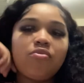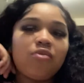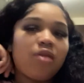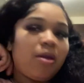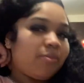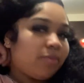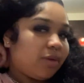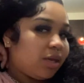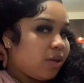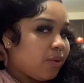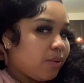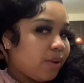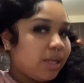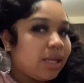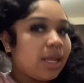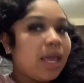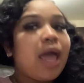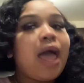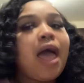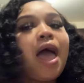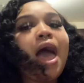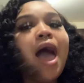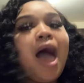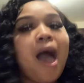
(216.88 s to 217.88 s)
I'm hearing,
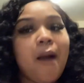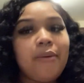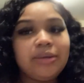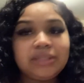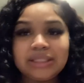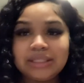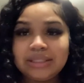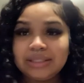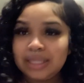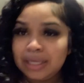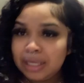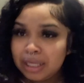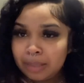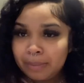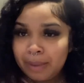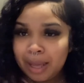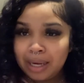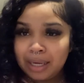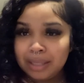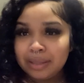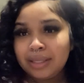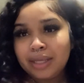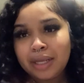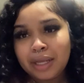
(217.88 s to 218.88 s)
I was just thinking about it.